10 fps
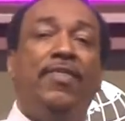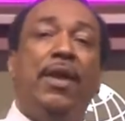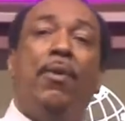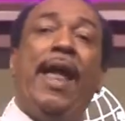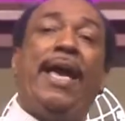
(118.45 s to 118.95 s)
And
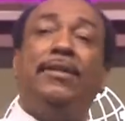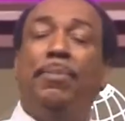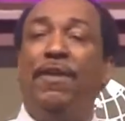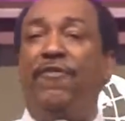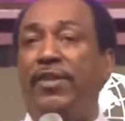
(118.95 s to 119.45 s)
then when I got
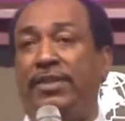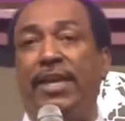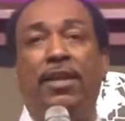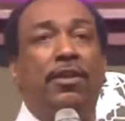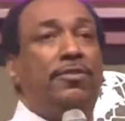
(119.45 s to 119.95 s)
to be
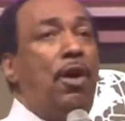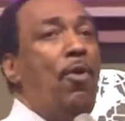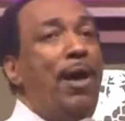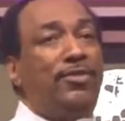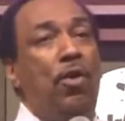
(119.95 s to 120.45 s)
15 years
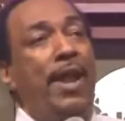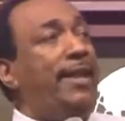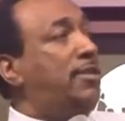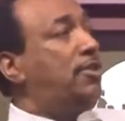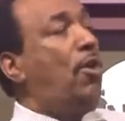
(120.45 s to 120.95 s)
old, I was going
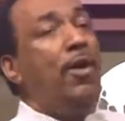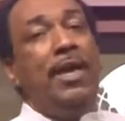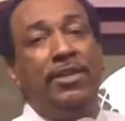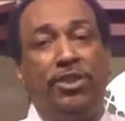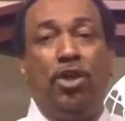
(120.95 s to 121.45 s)
out the
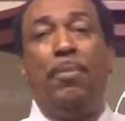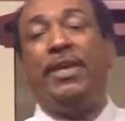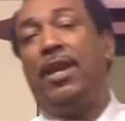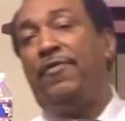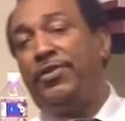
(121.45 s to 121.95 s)
door. She told
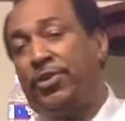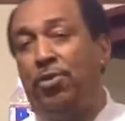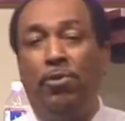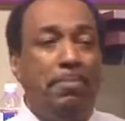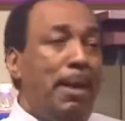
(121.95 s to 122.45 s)
me to get up for
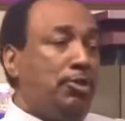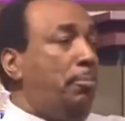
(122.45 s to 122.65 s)
school, and my